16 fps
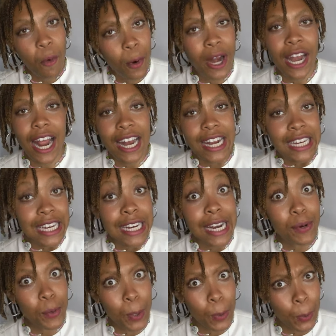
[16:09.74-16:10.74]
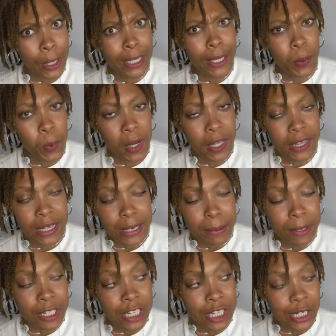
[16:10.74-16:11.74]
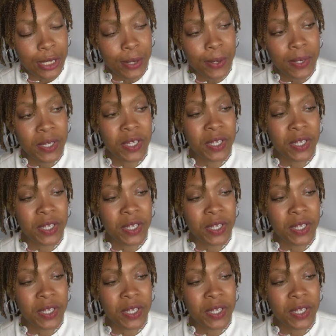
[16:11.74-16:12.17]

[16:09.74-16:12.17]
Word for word: when I didn't really want them to.